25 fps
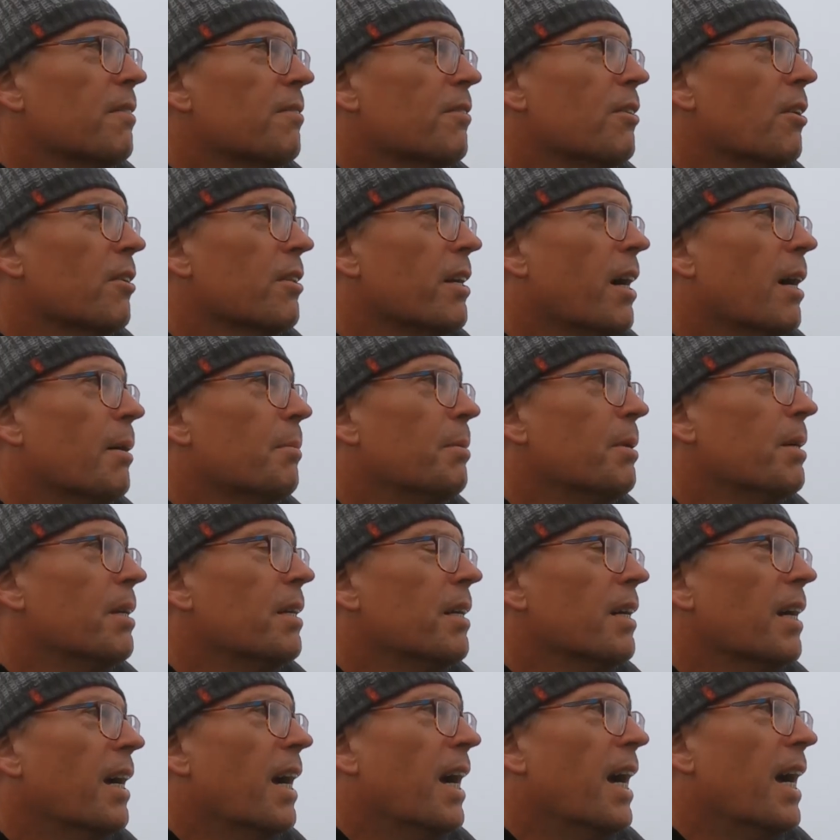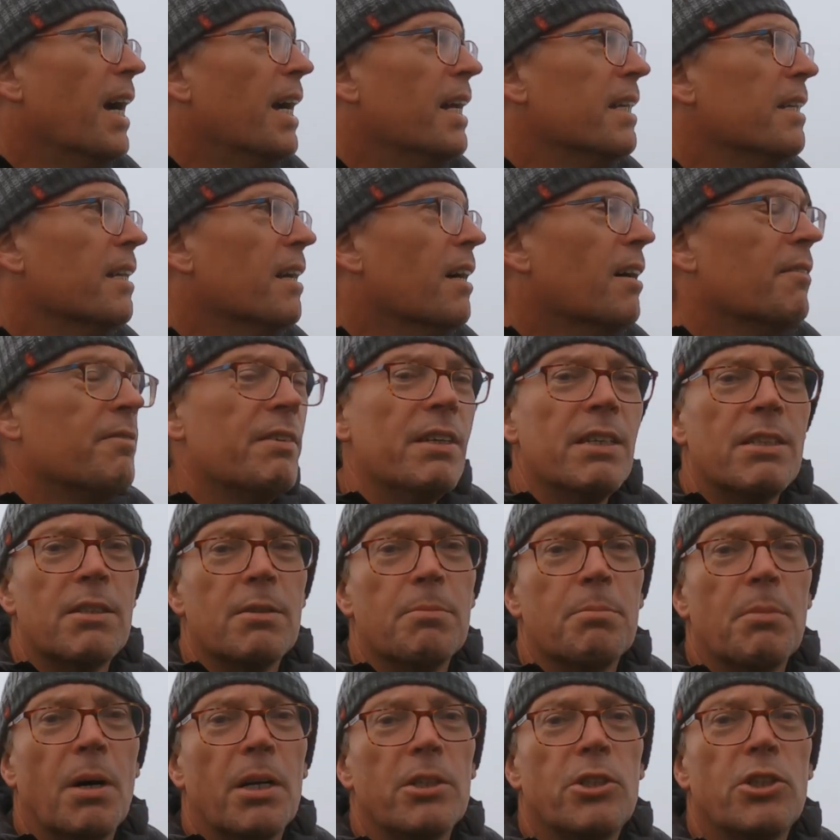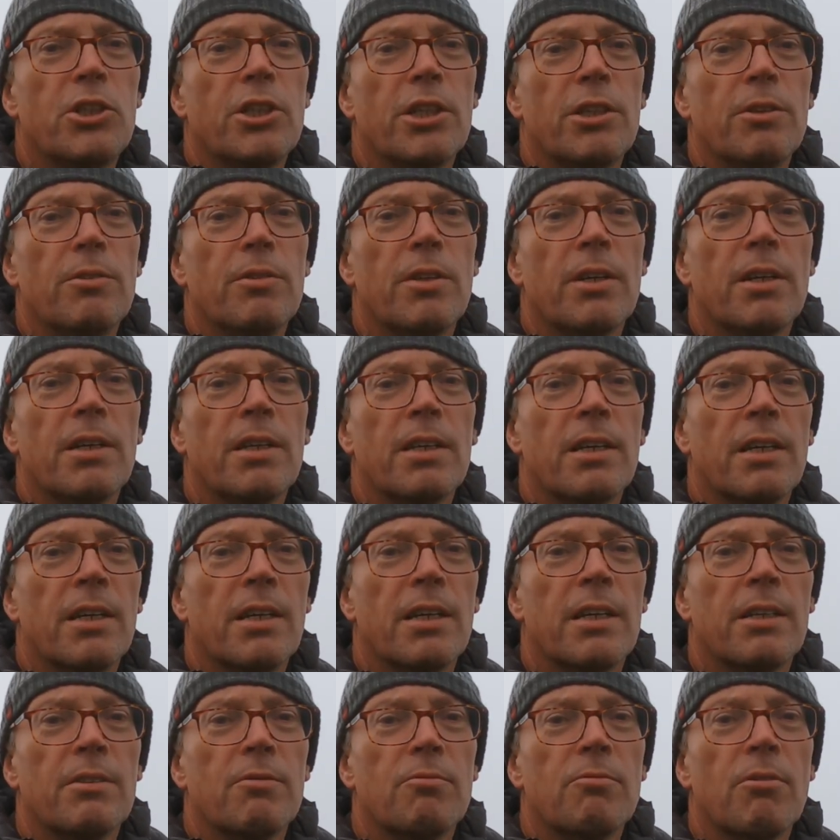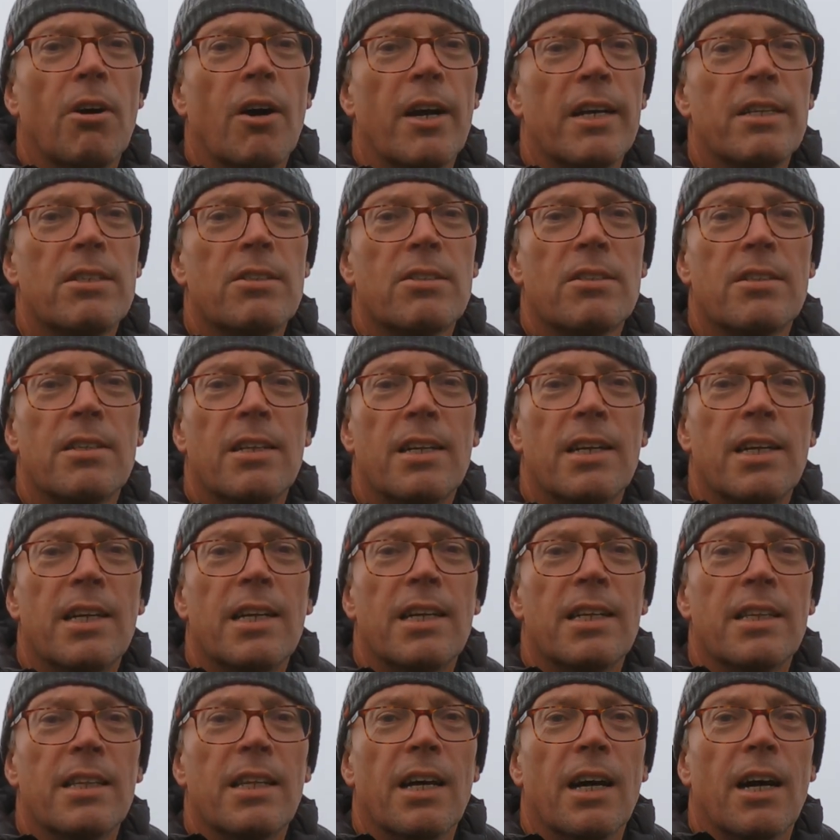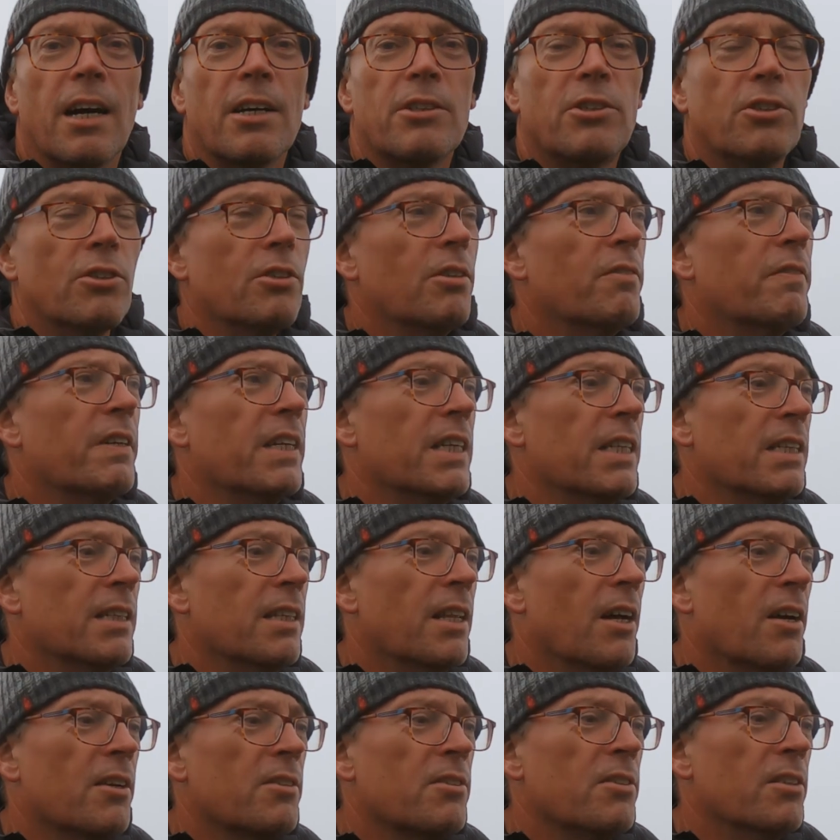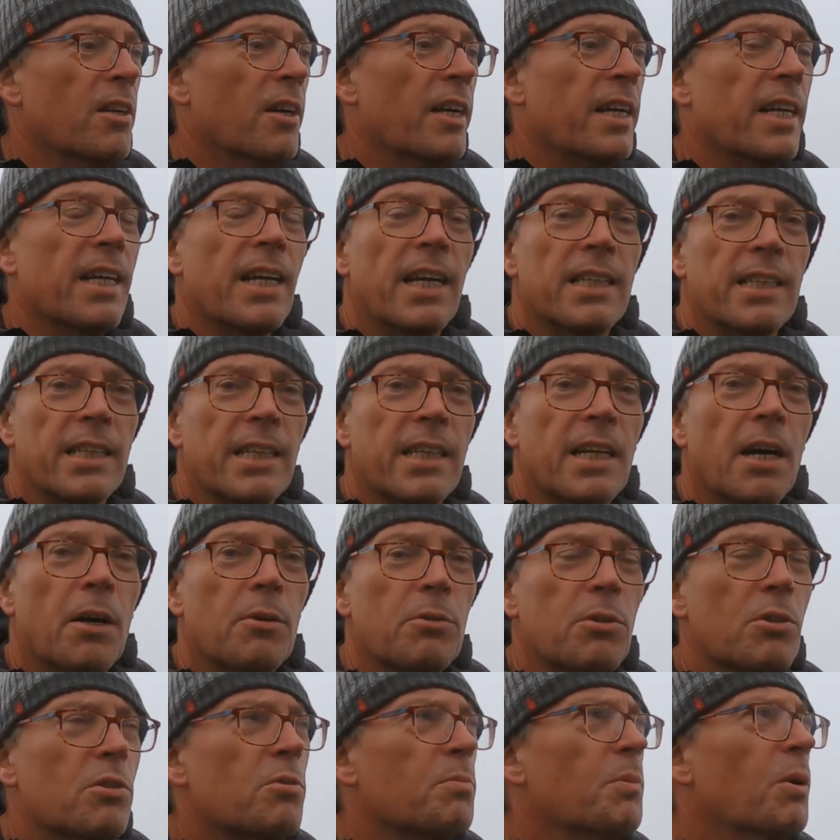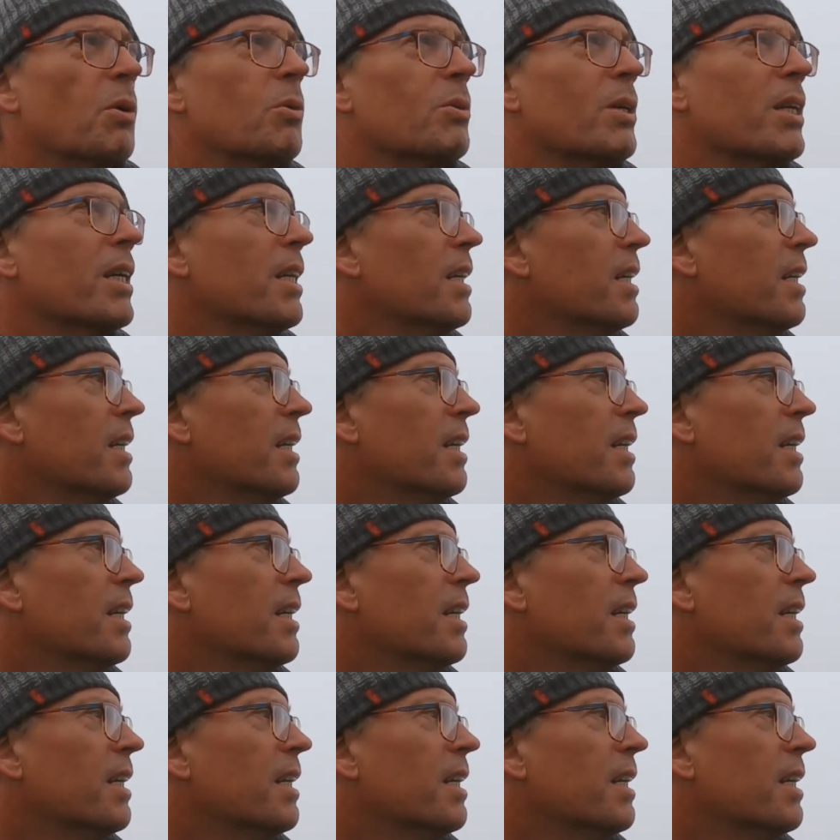Got up and I've eaten my tuna and rice that I should have eaten last night had it cold this morning.